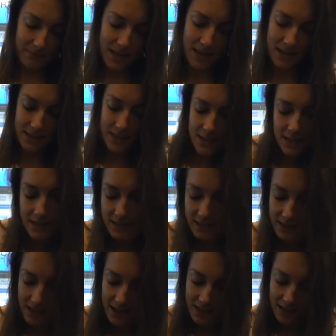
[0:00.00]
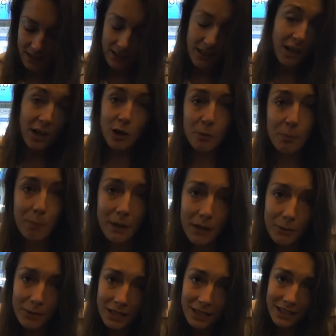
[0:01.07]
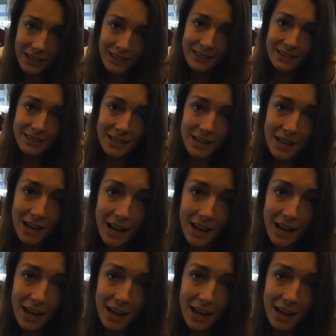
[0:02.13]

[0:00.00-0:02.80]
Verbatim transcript: Pandesal. Oh, by the way guys,